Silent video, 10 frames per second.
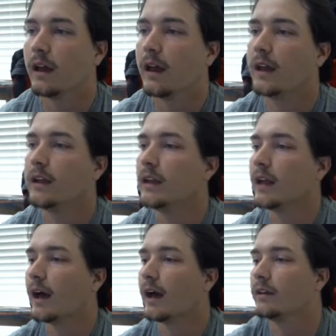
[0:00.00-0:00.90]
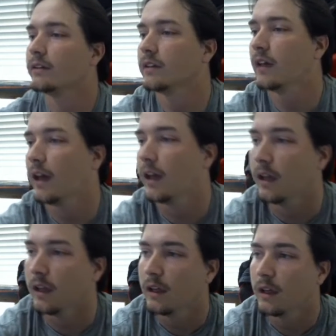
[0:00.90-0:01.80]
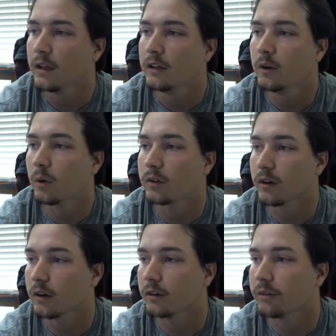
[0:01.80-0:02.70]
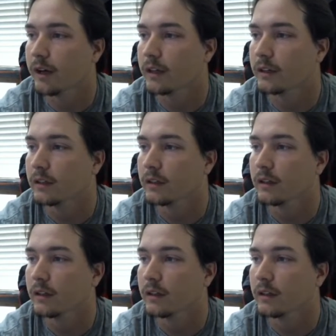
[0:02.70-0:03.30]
And it has a your turn effect